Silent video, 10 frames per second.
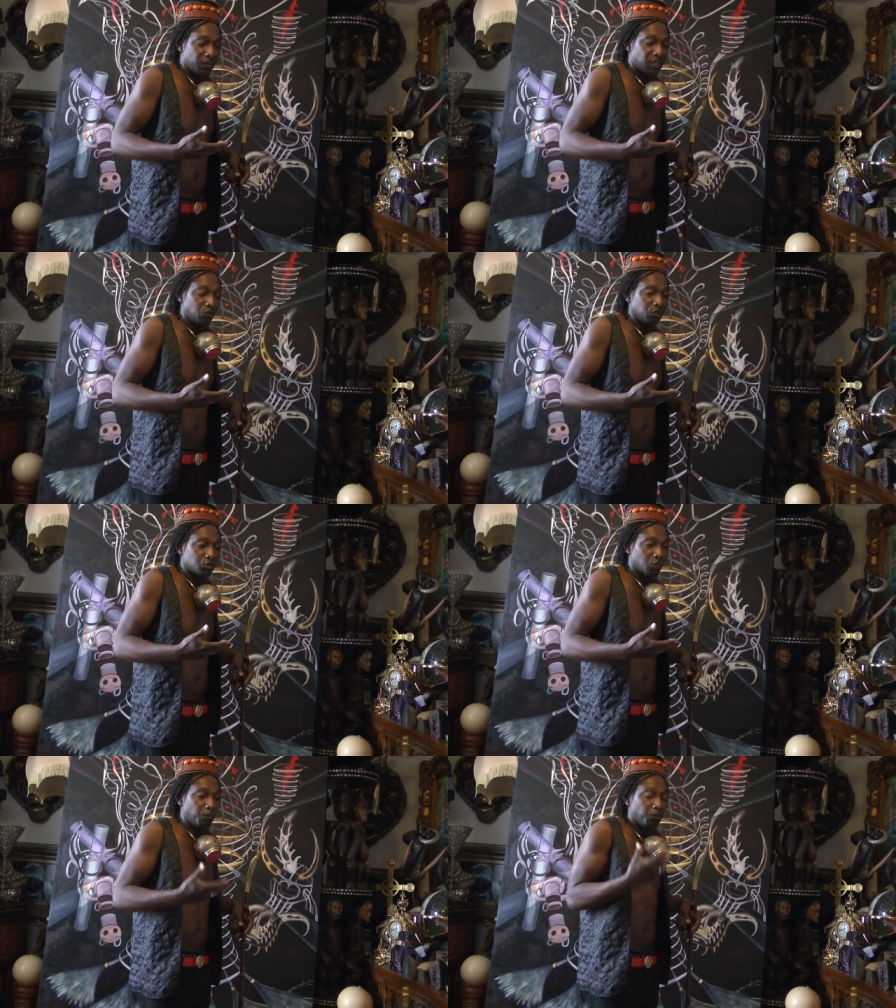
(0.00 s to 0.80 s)
they
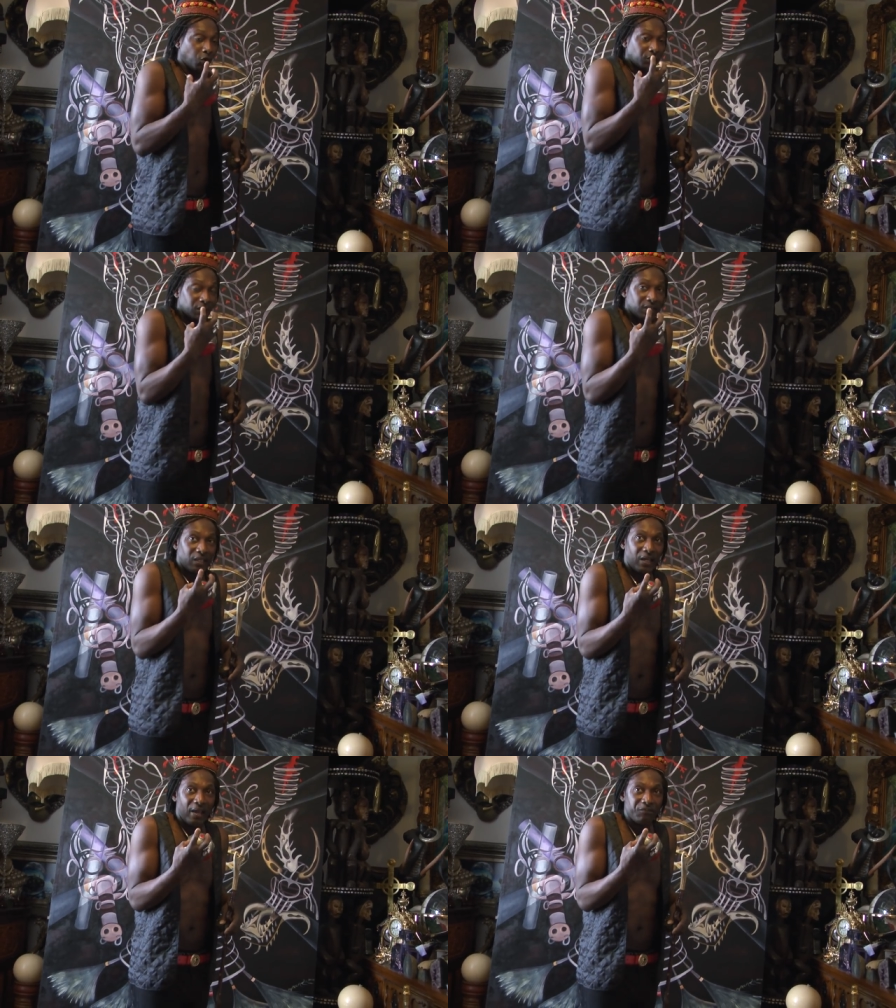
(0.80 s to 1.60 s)
want to model
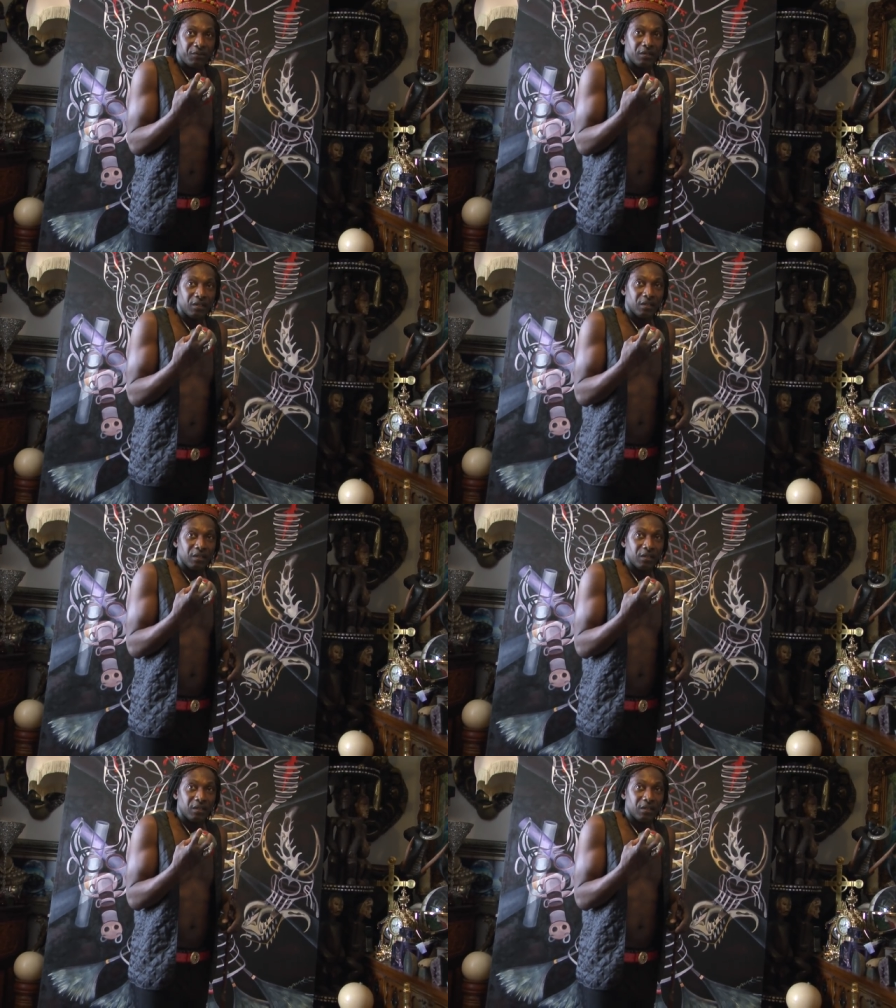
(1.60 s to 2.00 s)
the life